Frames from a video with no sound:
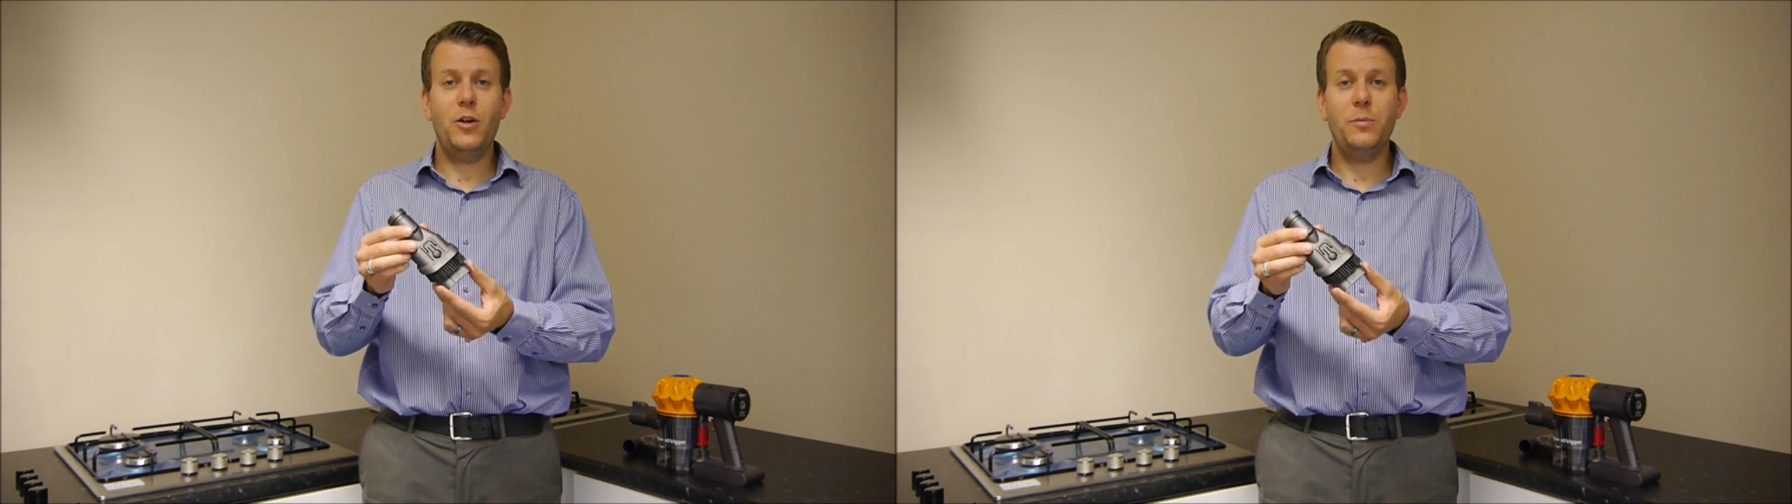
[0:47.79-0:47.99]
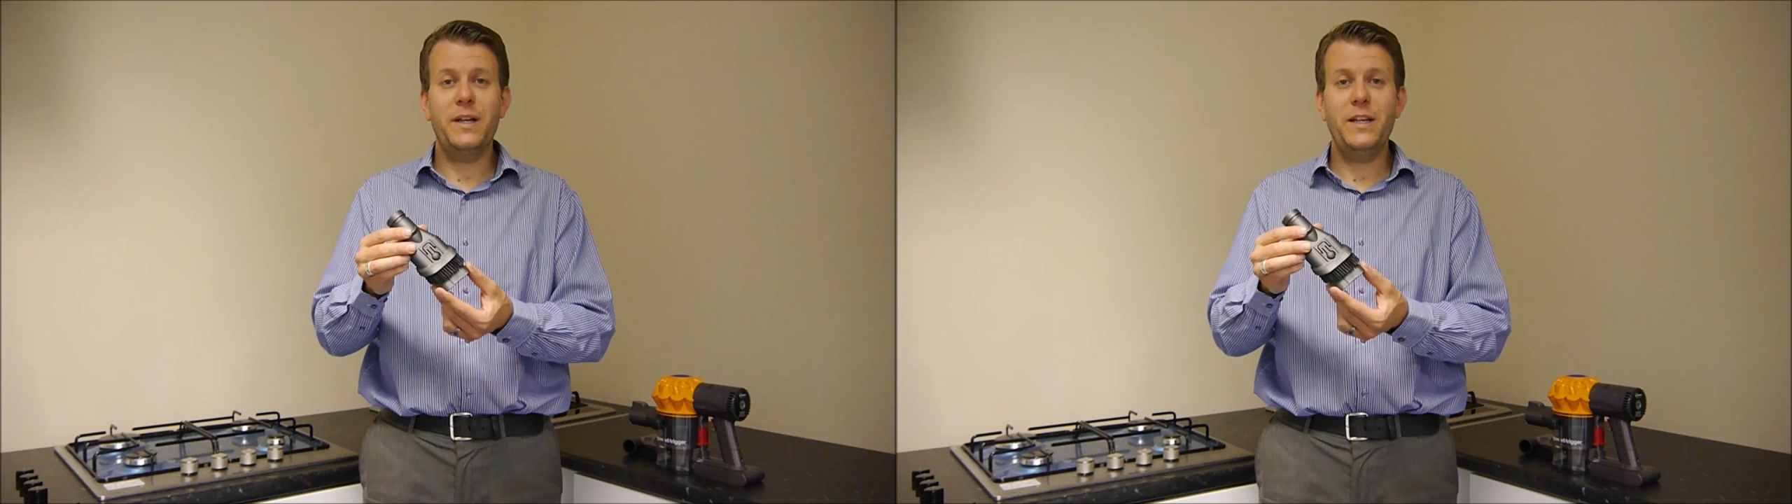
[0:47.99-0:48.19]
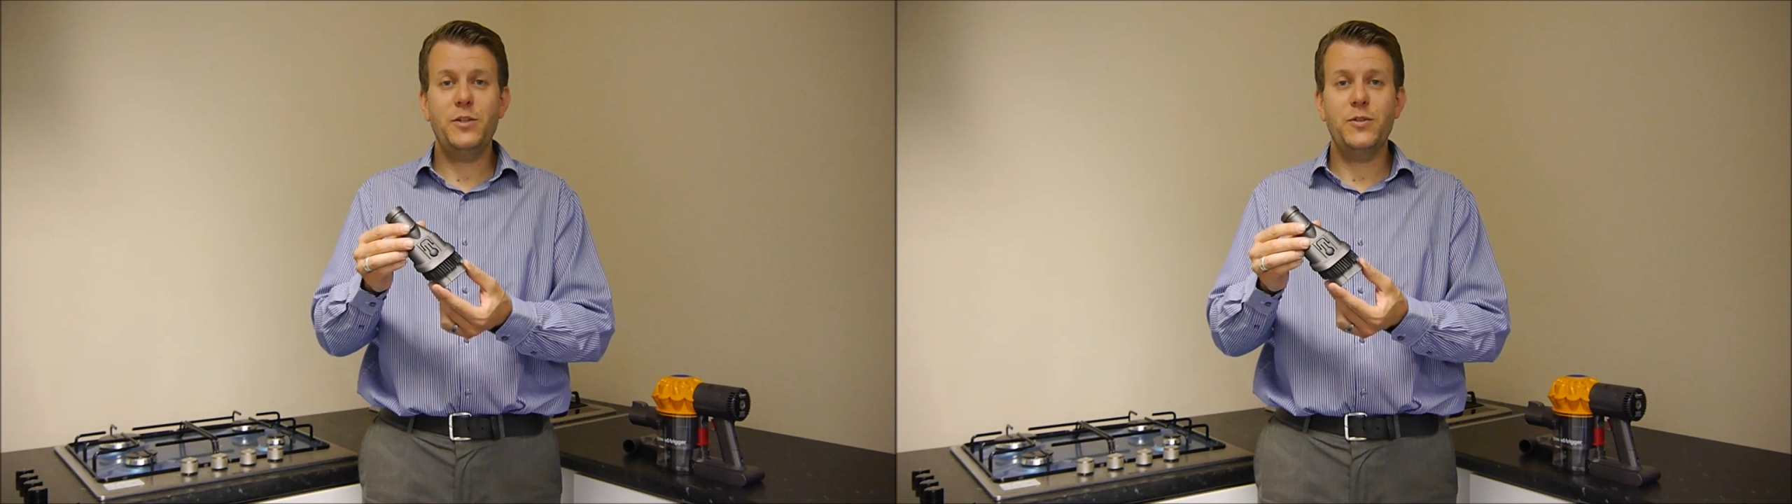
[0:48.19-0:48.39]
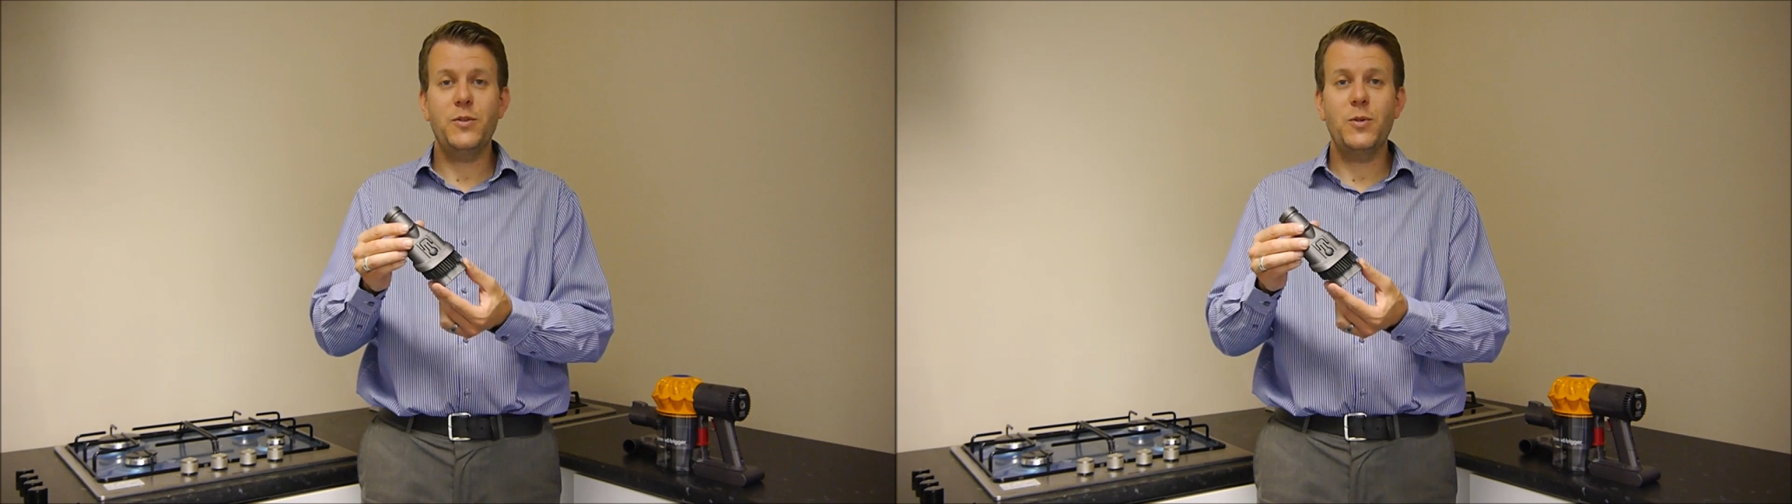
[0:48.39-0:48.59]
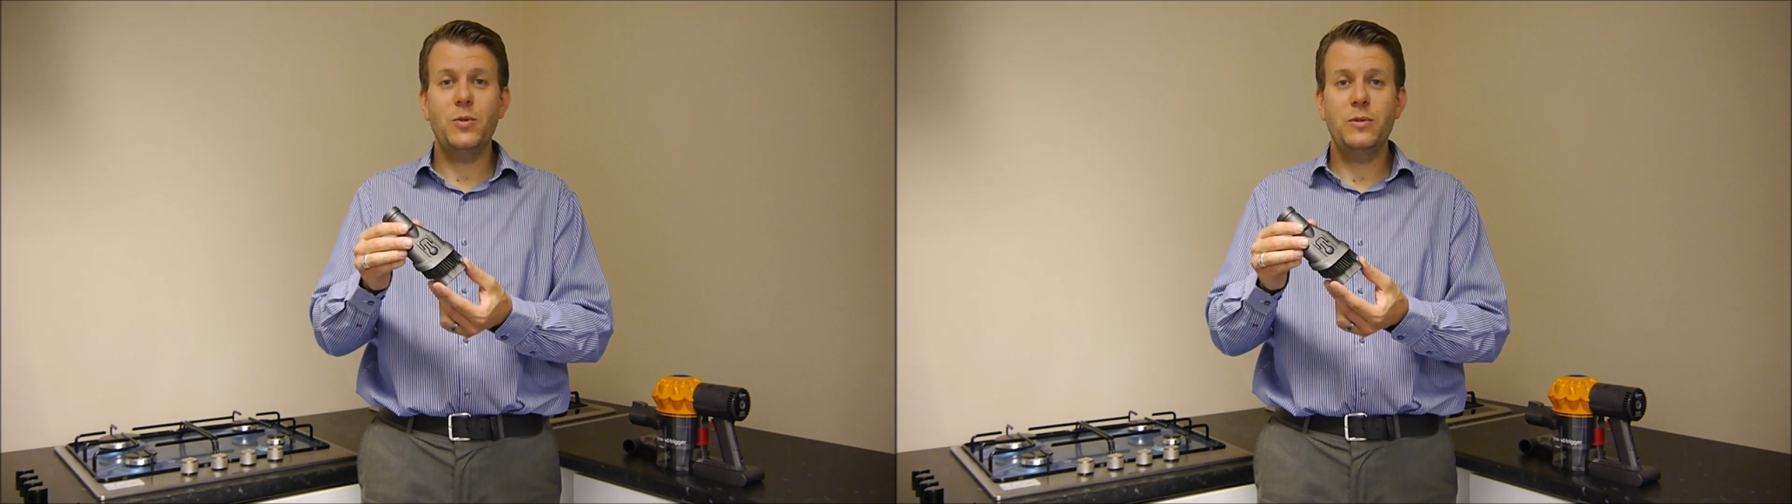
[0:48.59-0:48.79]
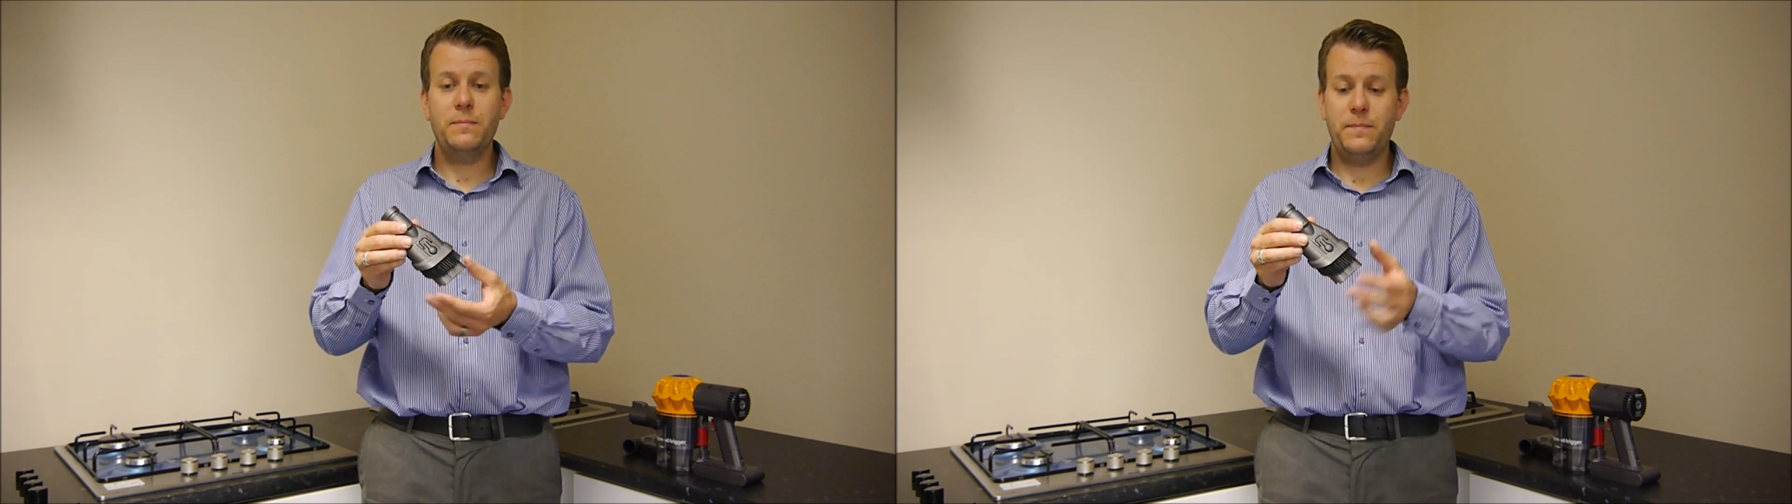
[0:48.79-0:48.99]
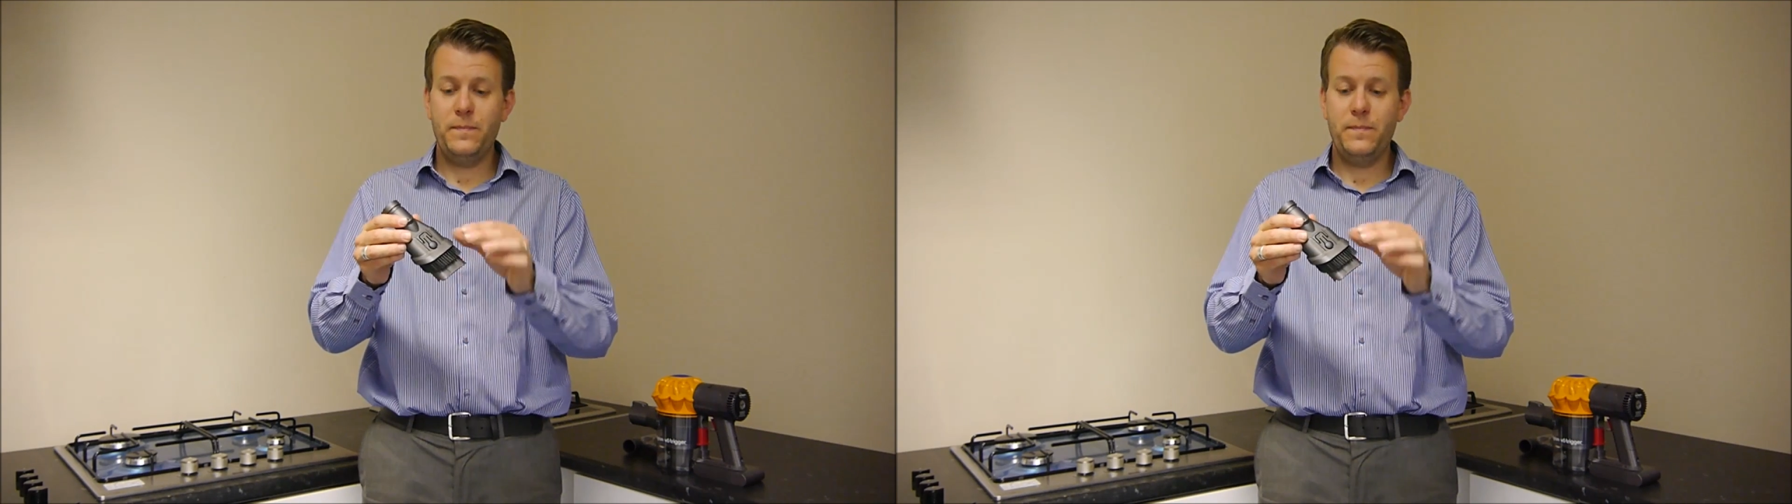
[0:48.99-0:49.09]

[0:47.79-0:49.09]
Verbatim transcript: combination tool